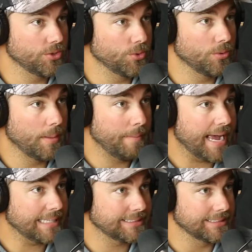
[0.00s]
to the
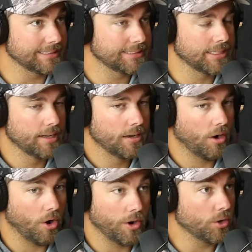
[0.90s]
masses
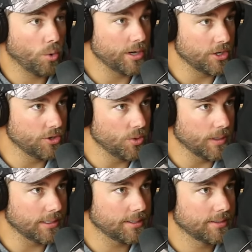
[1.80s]
aren't going to do
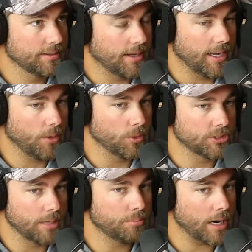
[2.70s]
it,
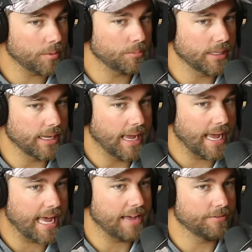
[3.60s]
which they probably
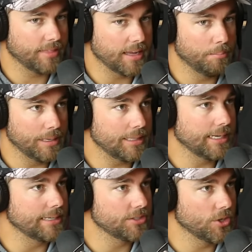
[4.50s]
have the
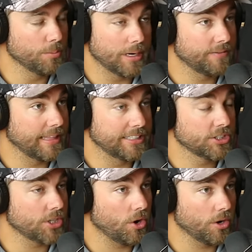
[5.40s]
ability to, but if they
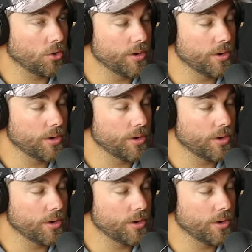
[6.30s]
just aren't